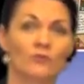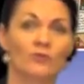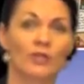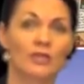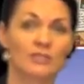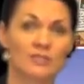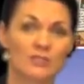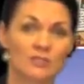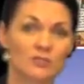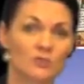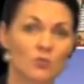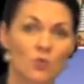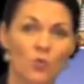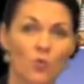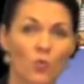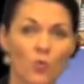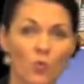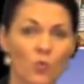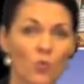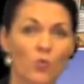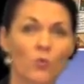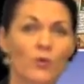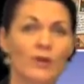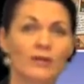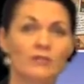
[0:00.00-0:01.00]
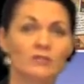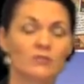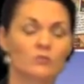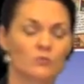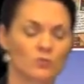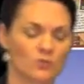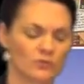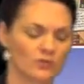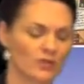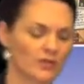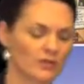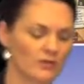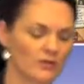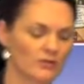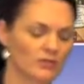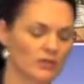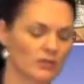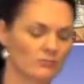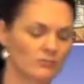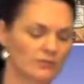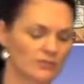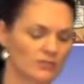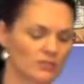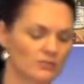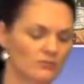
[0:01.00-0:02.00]
That is always what they are
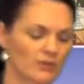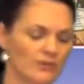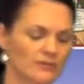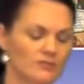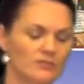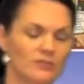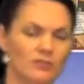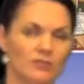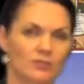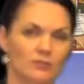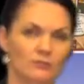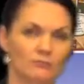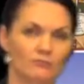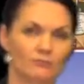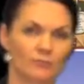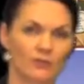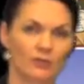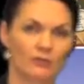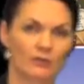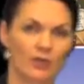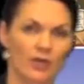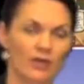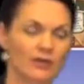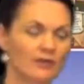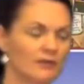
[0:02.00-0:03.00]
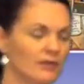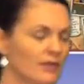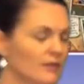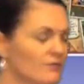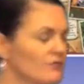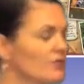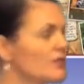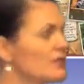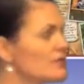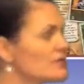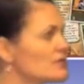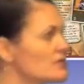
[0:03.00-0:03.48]
going to ask you, okay, in